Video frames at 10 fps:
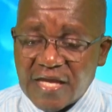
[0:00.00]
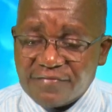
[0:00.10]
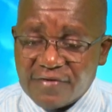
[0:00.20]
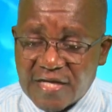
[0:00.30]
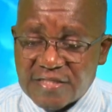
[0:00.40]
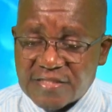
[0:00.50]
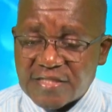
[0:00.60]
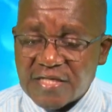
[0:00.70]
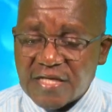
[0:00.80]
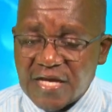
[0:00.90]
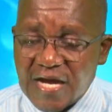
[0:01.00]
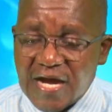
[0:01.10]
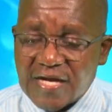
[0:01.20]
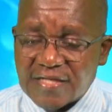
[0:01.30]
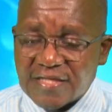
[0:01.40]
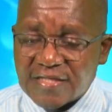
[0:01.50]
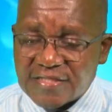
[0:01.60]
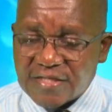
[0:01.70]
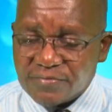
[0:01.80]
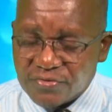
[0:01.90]
Hivites, and the
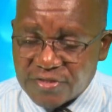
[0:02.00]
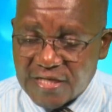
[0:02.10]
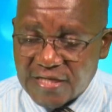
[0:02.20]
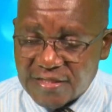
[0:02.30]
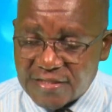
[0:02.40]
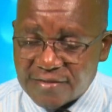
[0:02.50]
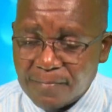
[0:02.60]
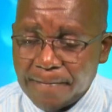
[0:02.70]
Jebusites.